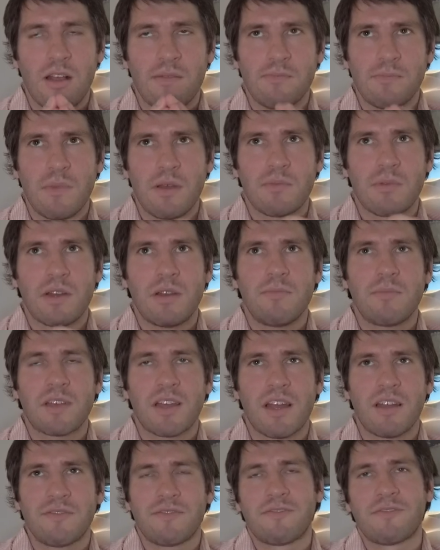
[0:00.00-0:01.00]
I'm, I'm going to
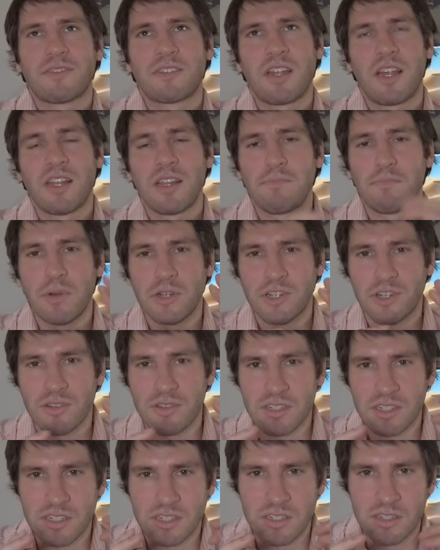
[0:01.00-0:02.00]
kind of slightly
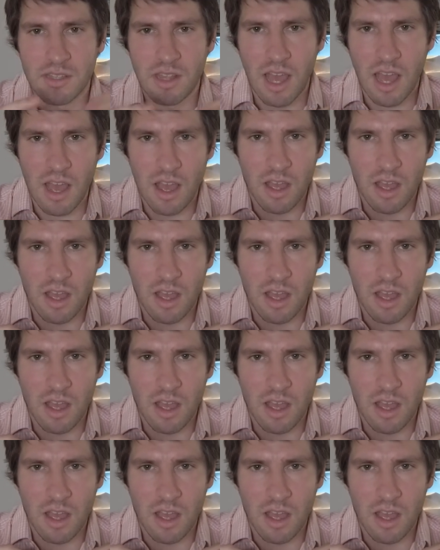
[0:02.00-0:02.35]
butcher this,